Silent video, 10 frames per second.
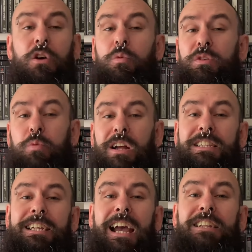was
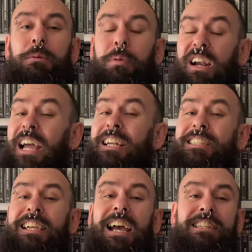once again to play the
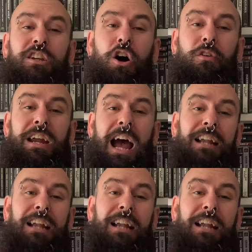CEX lottery